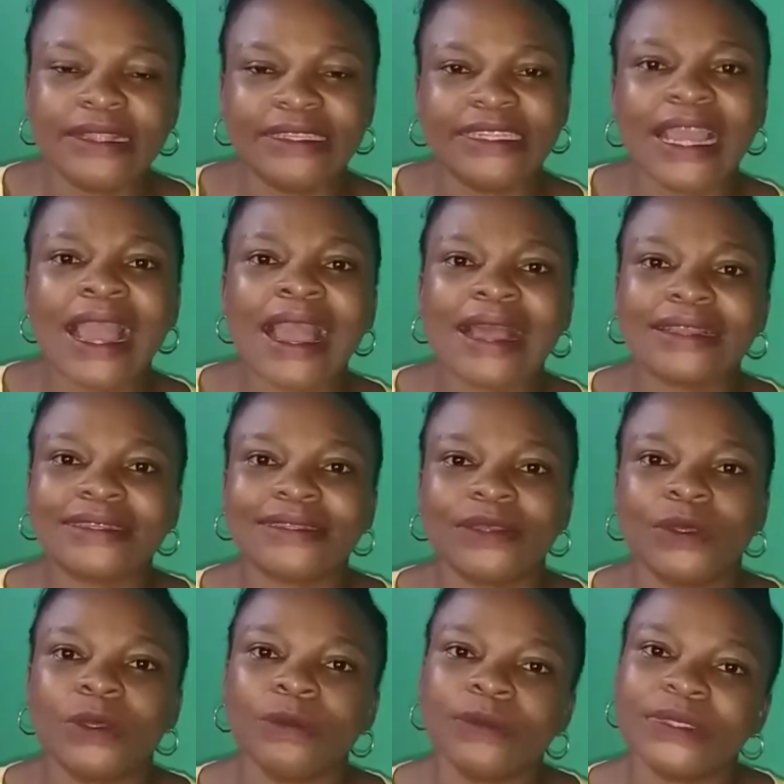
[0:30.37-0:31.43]
there are
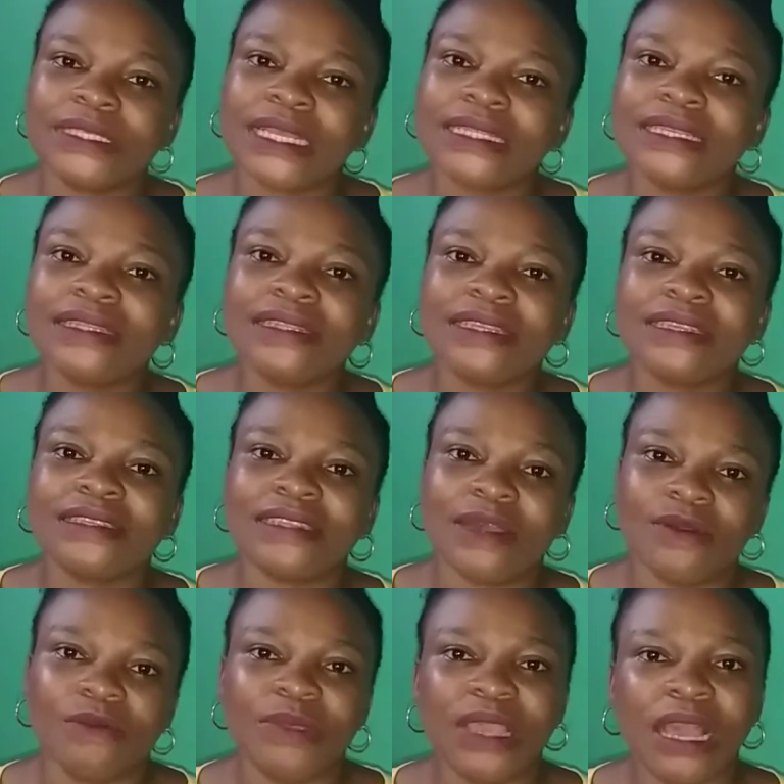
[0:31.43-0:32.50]
some certain things
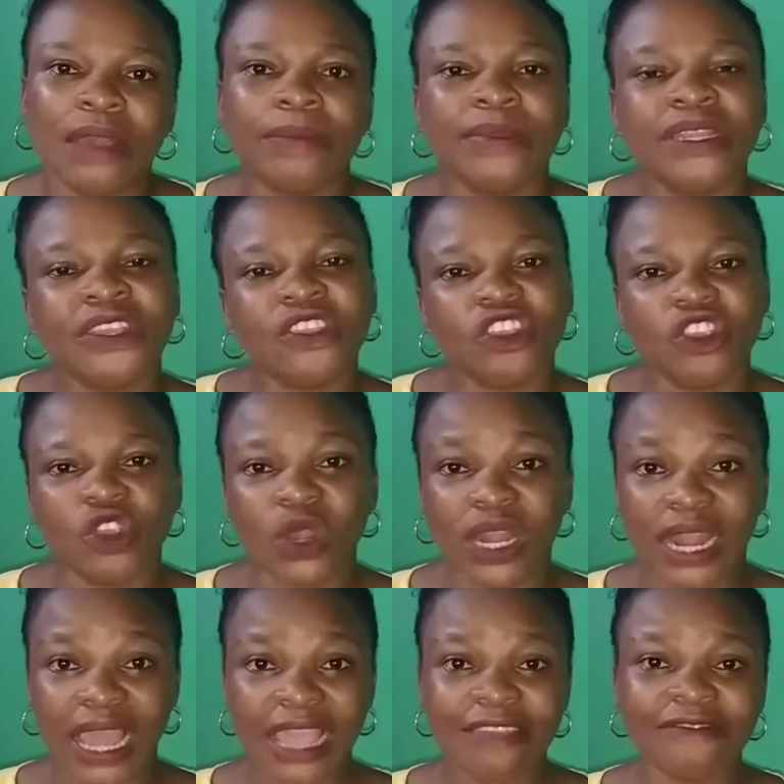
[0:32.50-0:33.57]
that will be happening in your
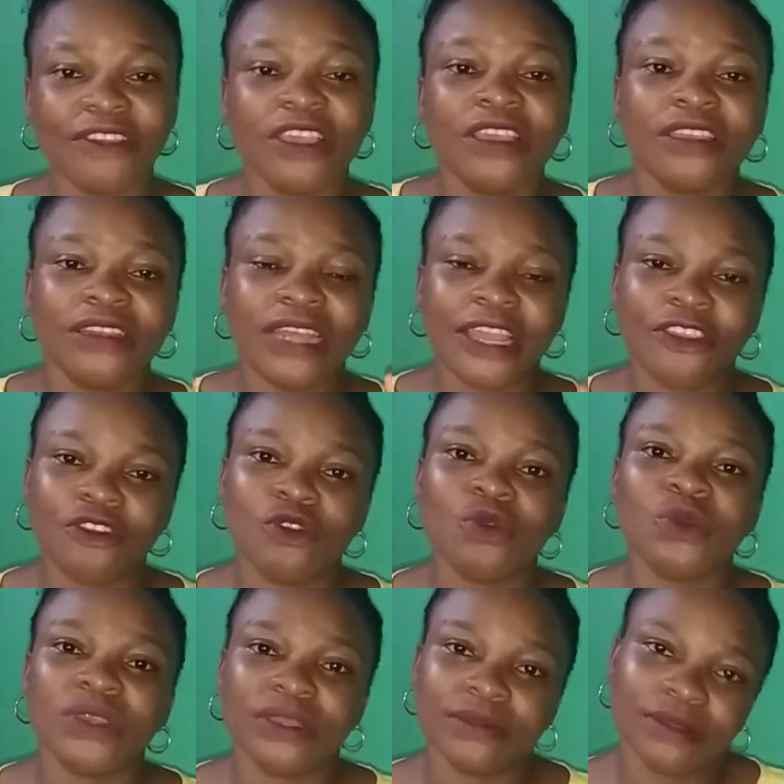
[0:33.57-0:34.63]
life that you
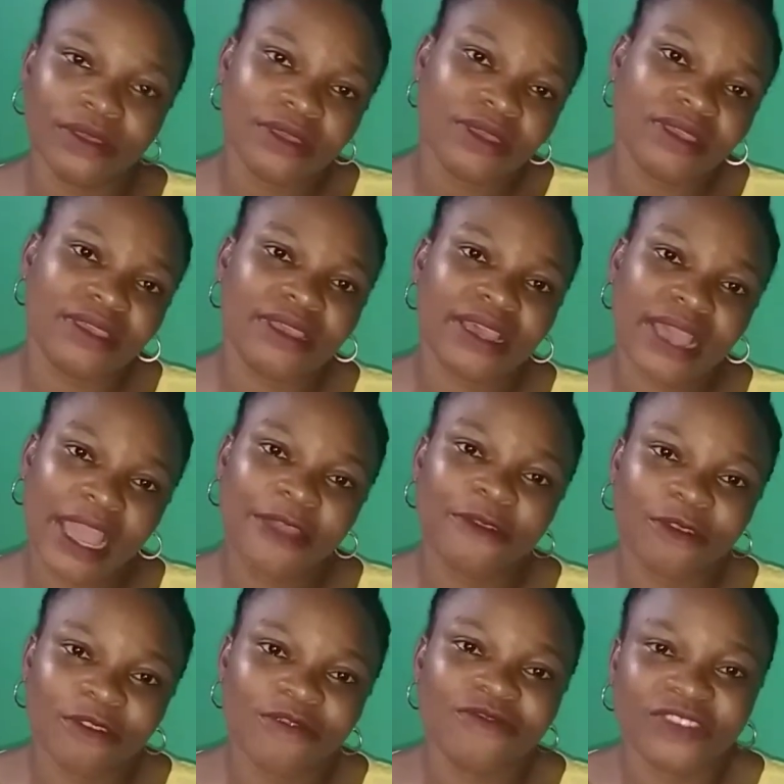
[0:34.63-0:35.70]
will kind
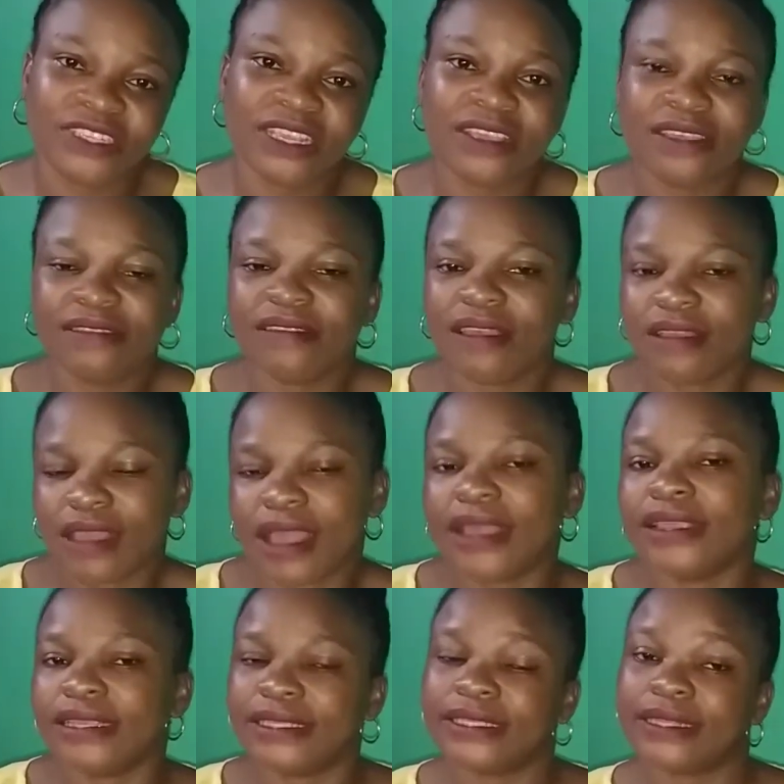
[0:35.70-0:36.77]
of say,
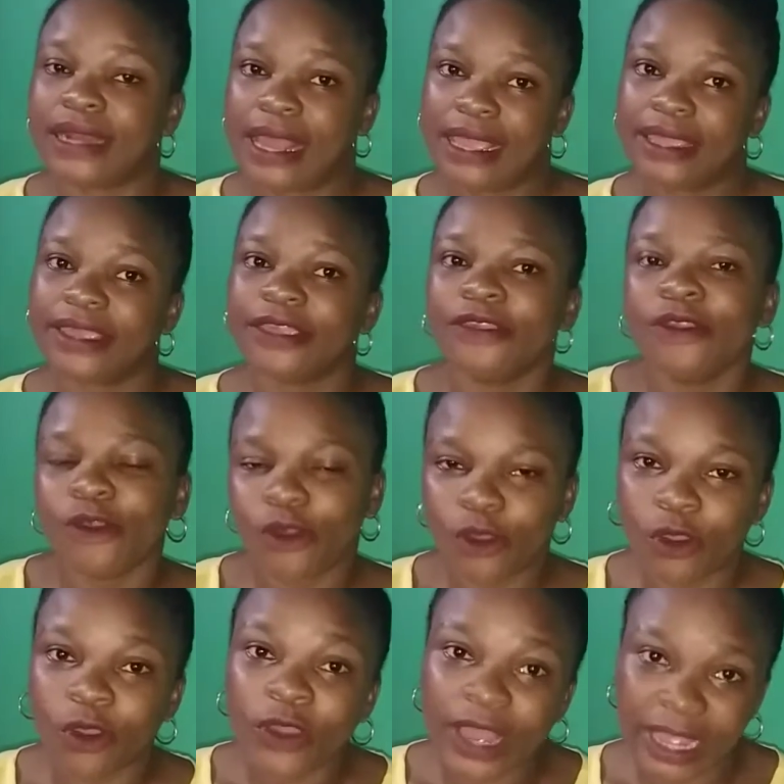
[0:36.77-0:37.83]
it's like,
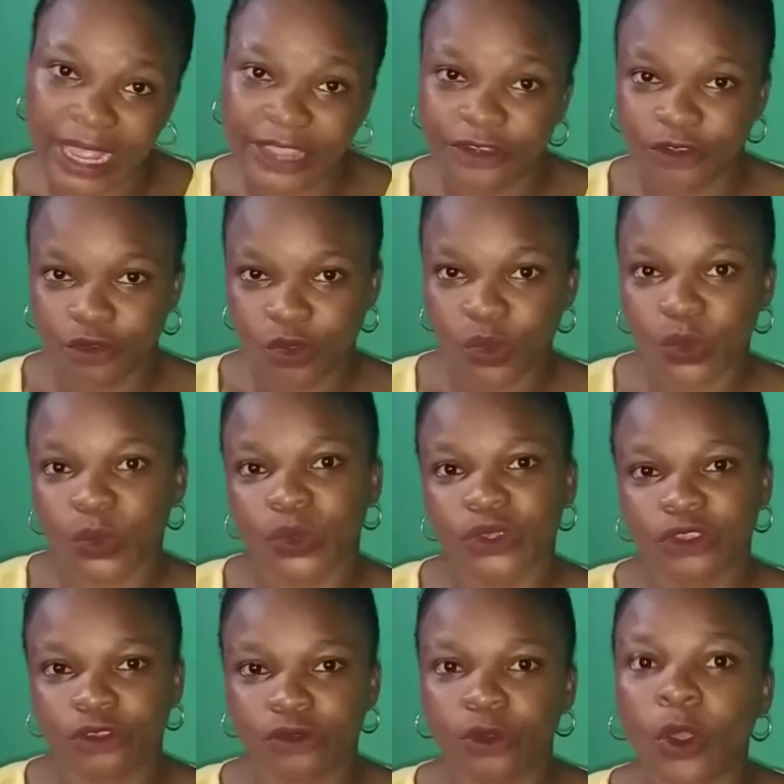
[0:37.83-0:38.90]
or I know,
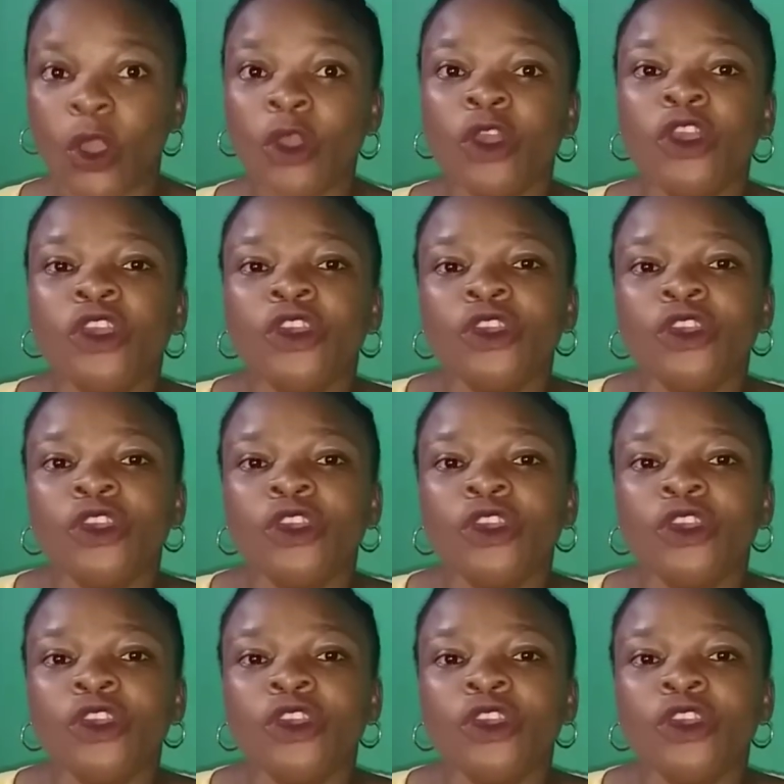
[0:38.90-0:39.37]
or